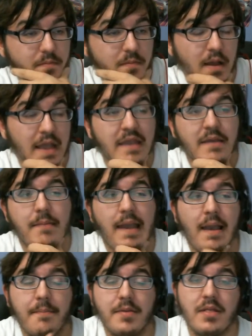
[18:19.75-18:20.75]
I am
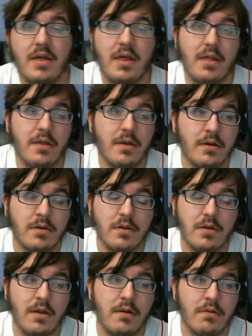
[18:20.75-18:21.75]
happy that
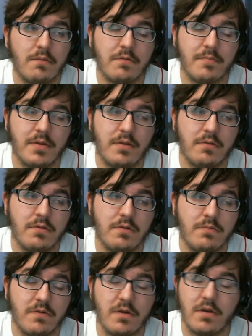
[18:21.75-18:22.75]
with my YouTube
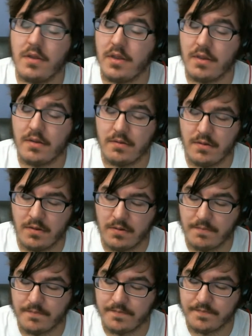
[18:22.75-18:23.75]
channel, like,
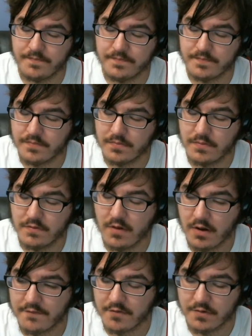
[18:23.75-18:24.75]

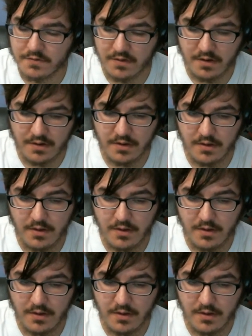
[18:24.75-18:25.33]
sorry folks, sorry.